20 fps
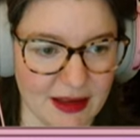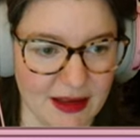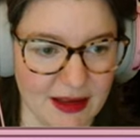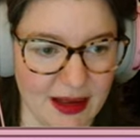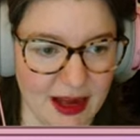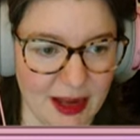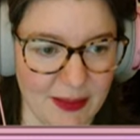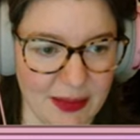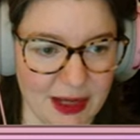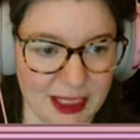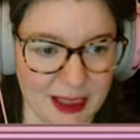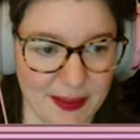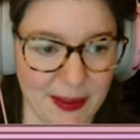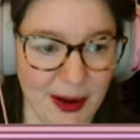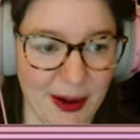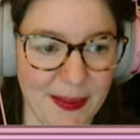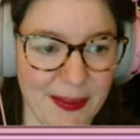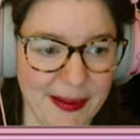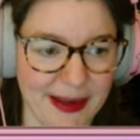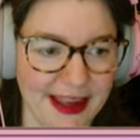I miss
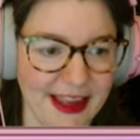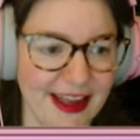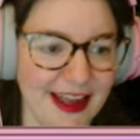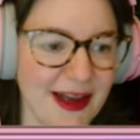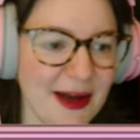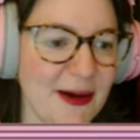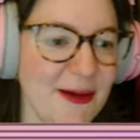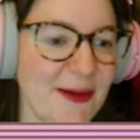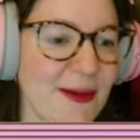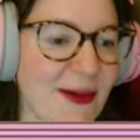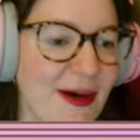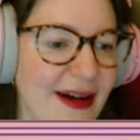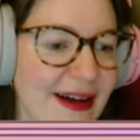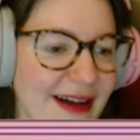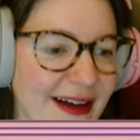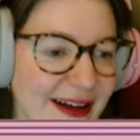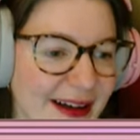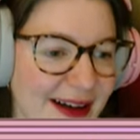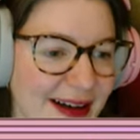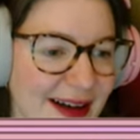Poppy.
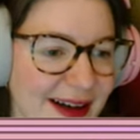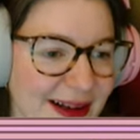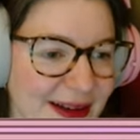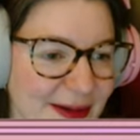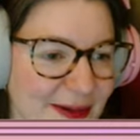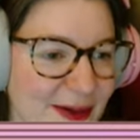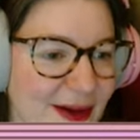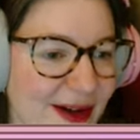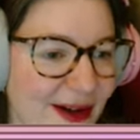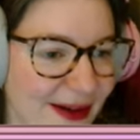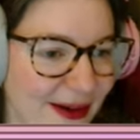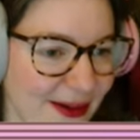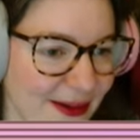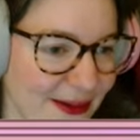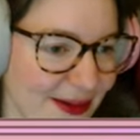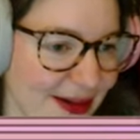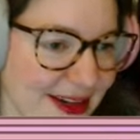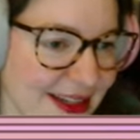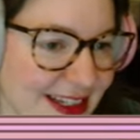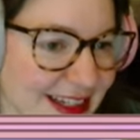What?
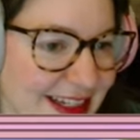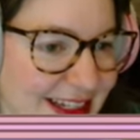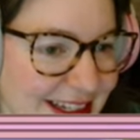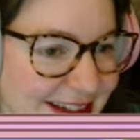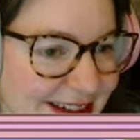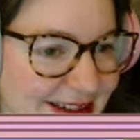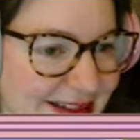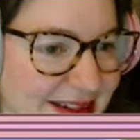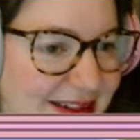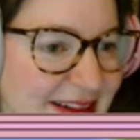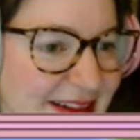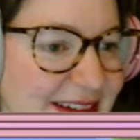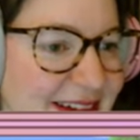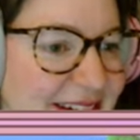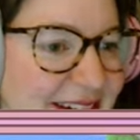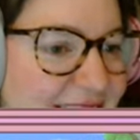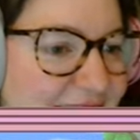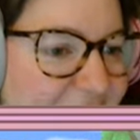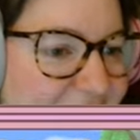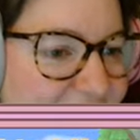What did you?
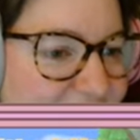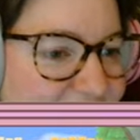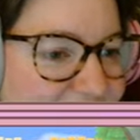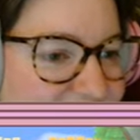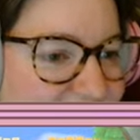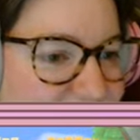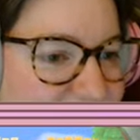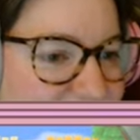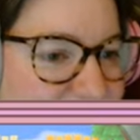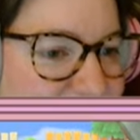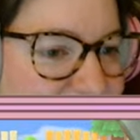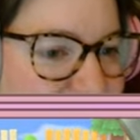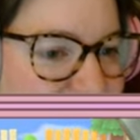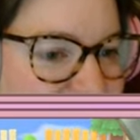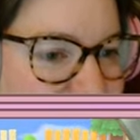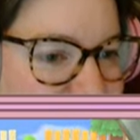She's